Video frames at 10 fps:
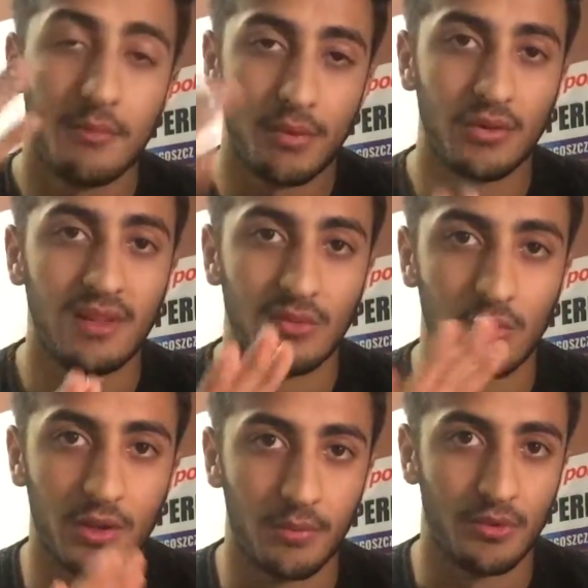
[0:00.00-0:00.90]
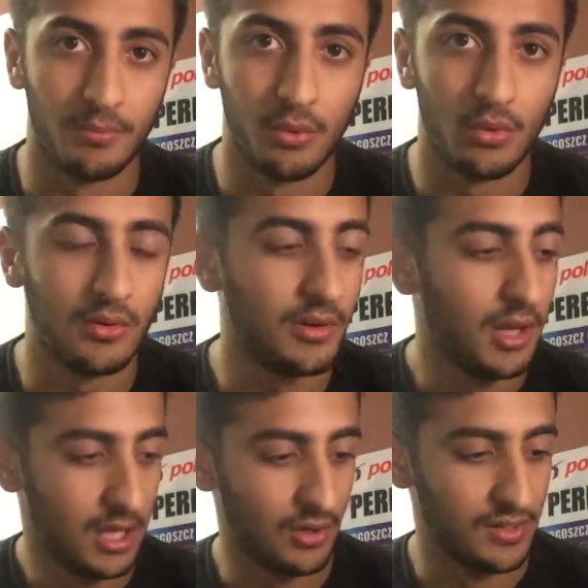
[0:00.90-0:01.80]
Protein is one of the most important
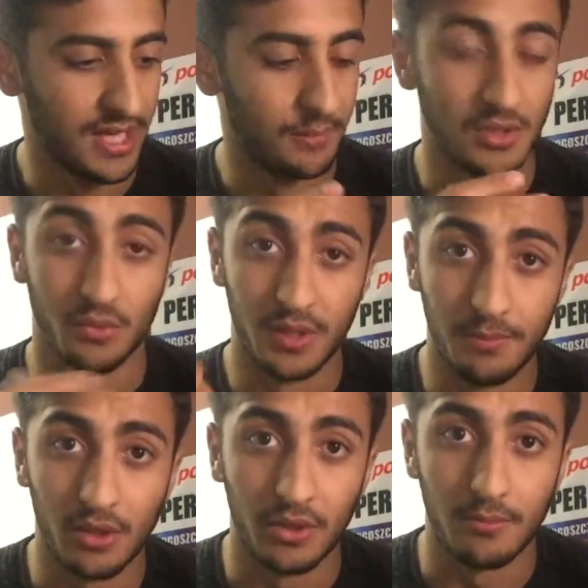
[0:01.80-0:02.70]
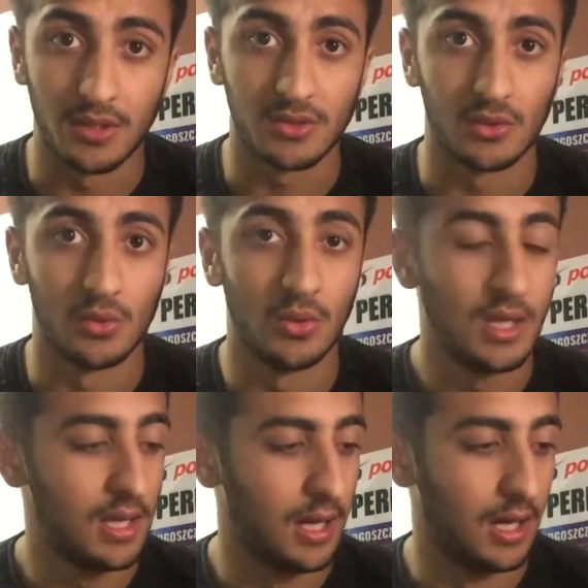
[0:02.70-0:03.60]
because it helps you rebuild the muscle
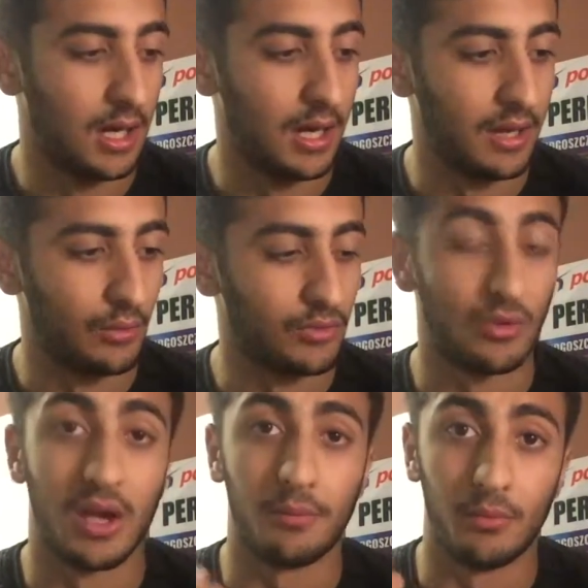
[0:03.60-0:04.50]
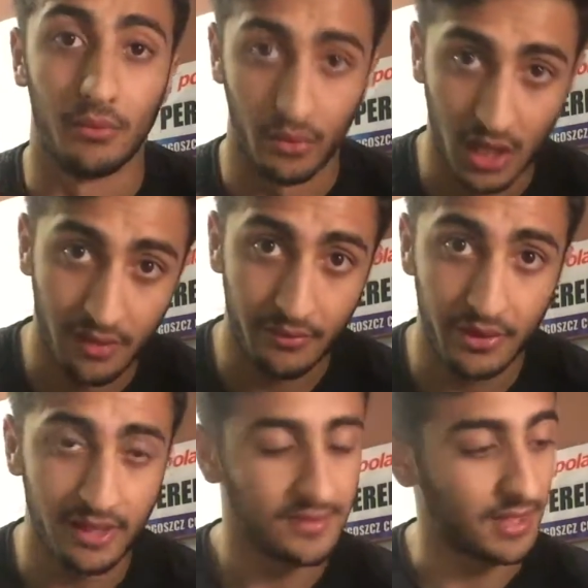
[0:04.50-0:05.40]
uh, and also helps with the
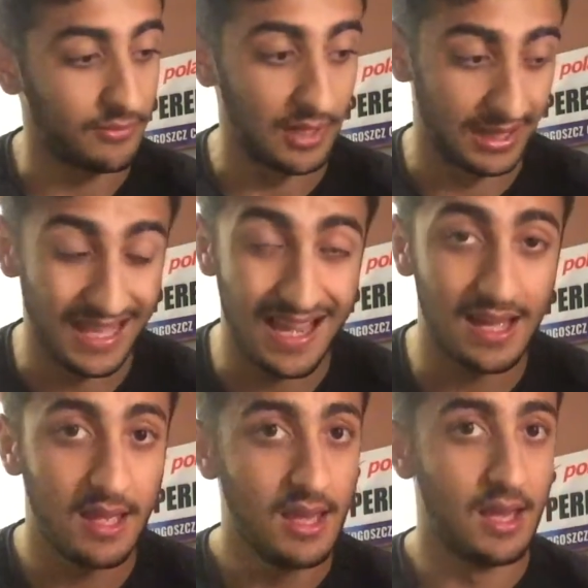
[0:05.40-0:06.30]
recovery, stuff like that.